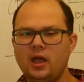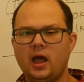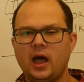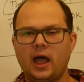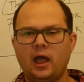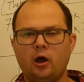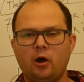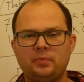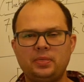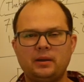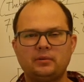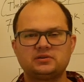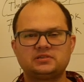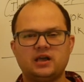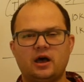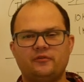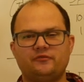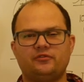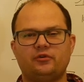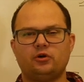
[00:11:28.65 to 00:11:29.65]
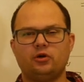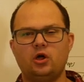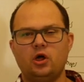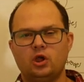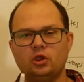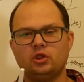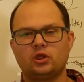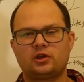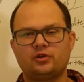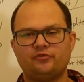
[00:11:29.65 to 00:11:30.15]
I hope that was
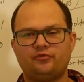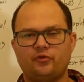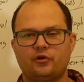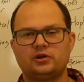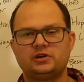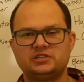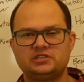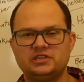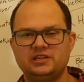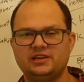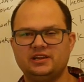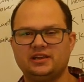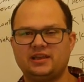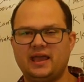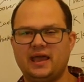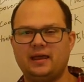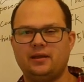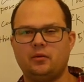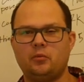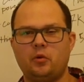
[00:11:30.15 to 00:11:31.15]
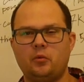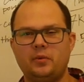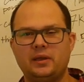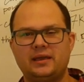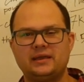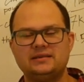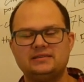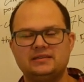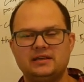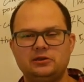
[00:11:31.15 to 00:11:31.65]
helpful. Looking forward to seeing you again when we
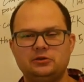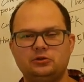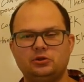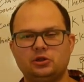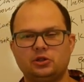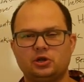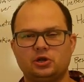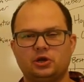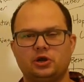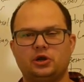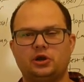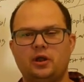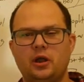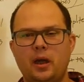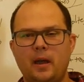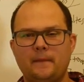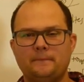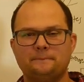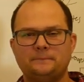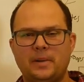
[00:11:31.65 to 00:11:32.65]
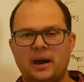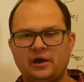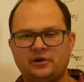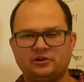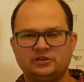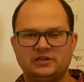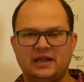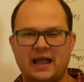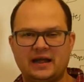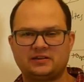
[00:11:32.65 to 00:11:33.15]
continue to learn
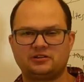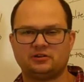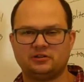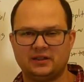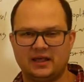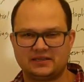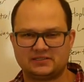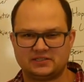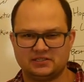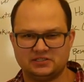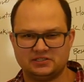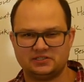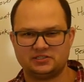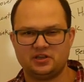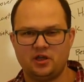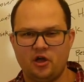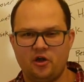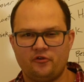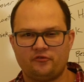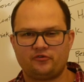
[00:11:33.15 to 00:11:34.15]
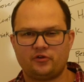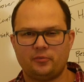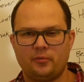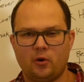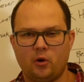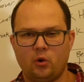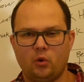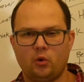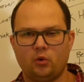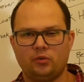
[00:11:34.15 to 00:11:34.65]
modern tactical lessons from
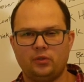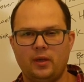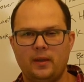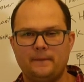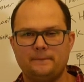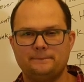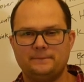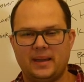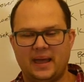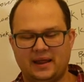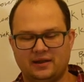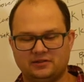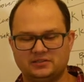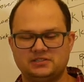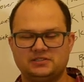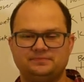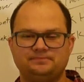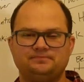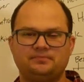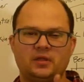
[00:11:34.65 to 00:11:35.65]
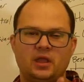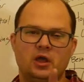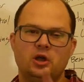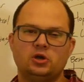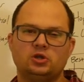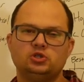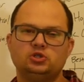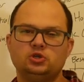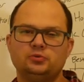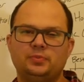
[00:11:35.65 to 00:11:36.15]
old battles.
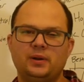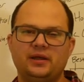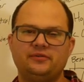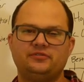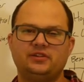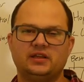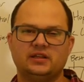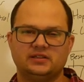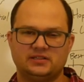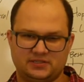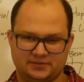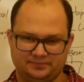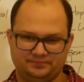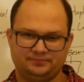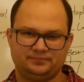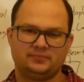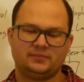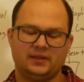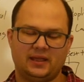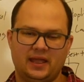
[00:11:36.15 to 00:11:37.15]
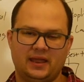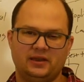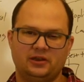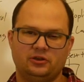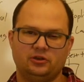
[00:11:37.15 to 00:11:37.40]
Do brave deeds and